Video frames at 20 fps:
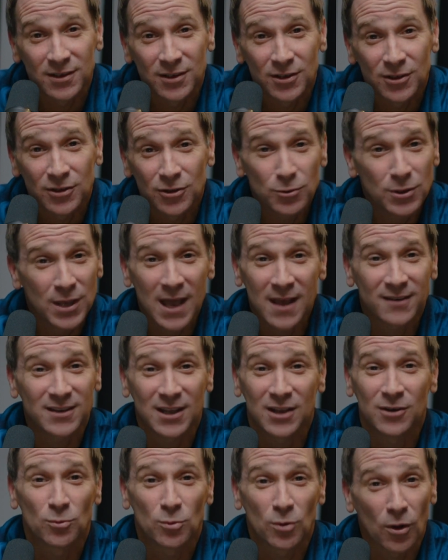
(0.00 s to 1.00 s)
You can't
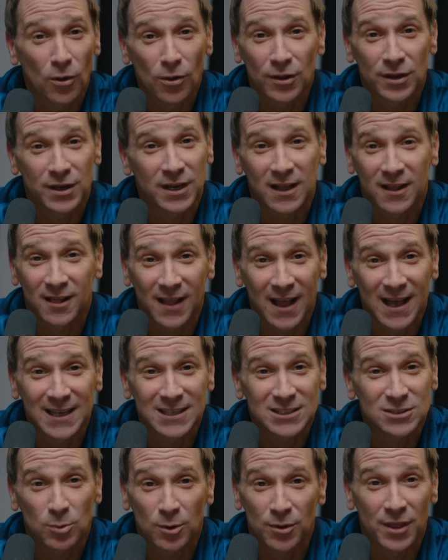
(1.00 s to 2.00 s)
enroll in a
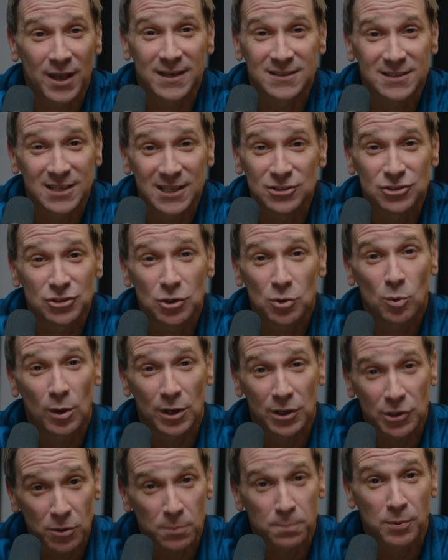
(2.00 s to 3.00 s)
class where they teach you
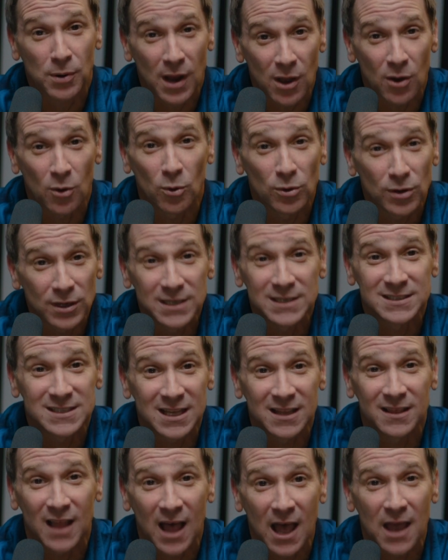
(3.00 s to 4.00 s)
what your priorities
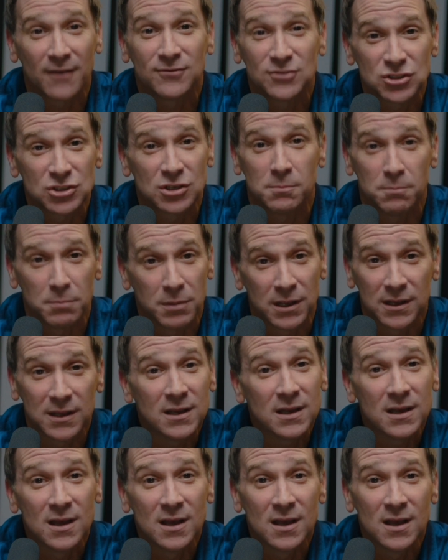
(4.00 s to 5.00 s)
in life should
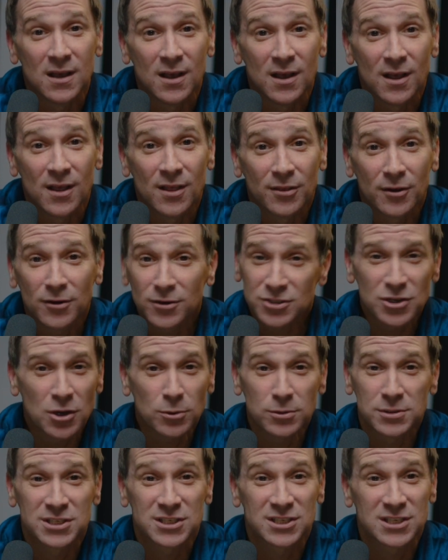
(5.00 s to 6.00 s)
be. There's
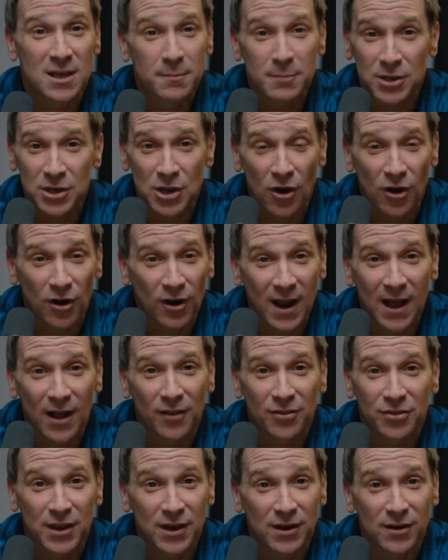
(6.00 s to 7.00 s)
no seminar
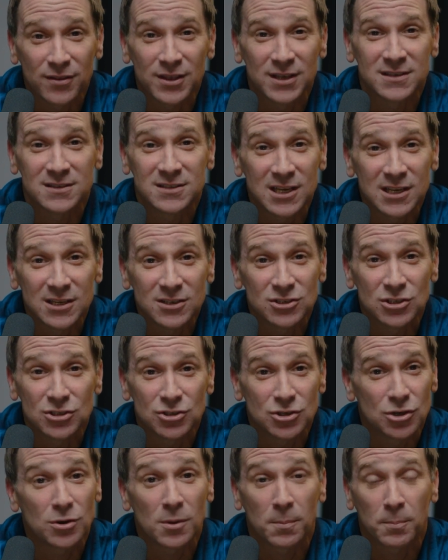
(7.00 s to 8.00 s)
out there that
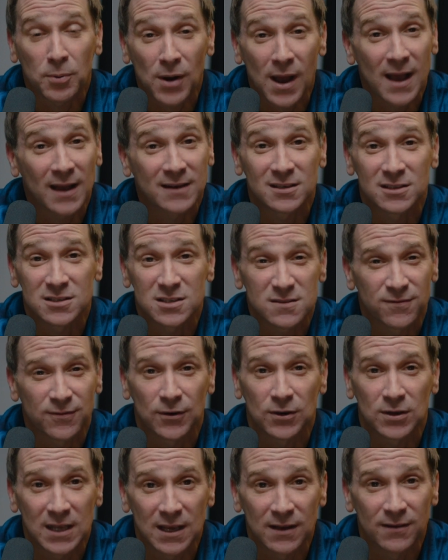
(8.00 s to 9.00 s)
teaches you to practice
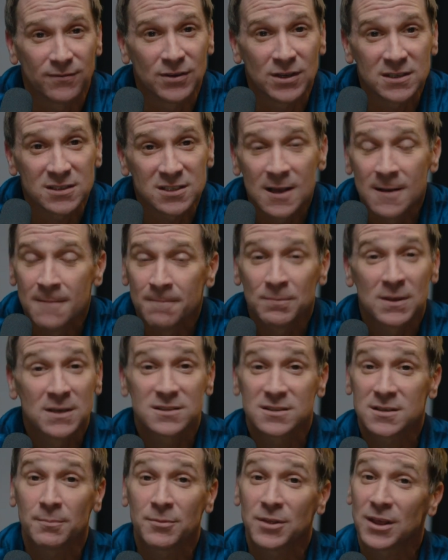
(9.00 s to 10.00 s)
forgiveness,
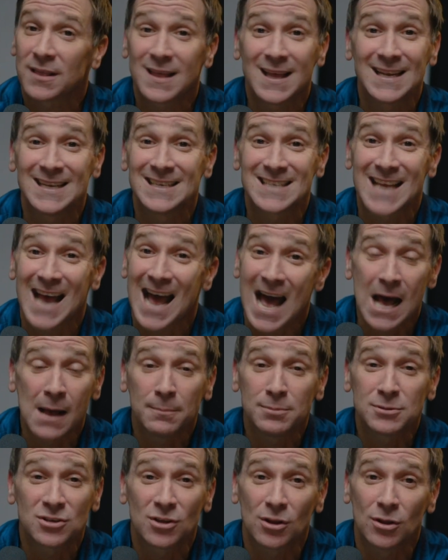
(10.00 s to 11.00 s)
something that is
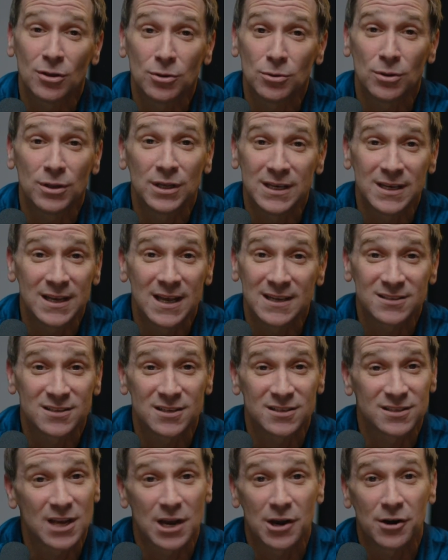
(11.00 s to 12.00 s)
absolutely
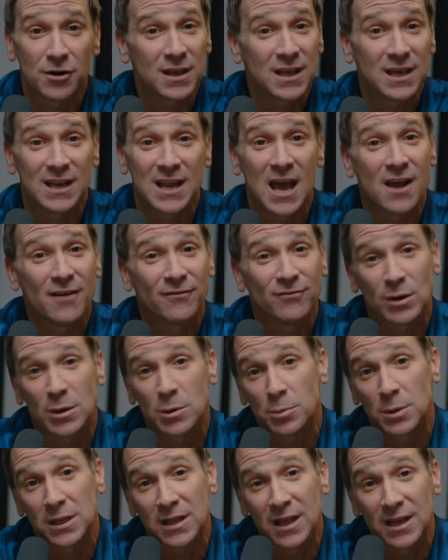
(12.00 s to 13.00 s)
necessary in every
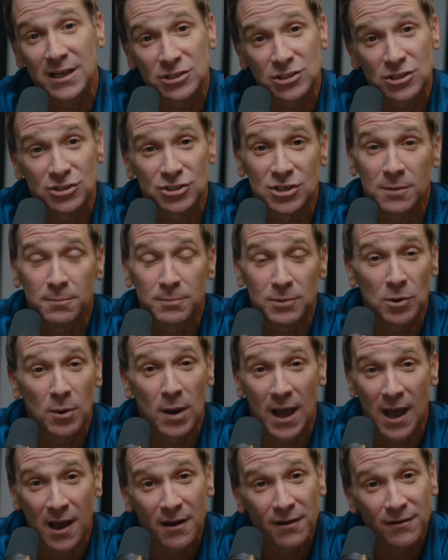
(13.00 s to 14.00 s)
relationship you
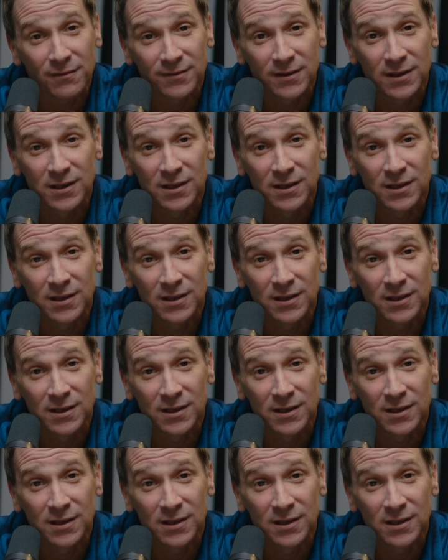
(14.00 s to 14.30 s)
have.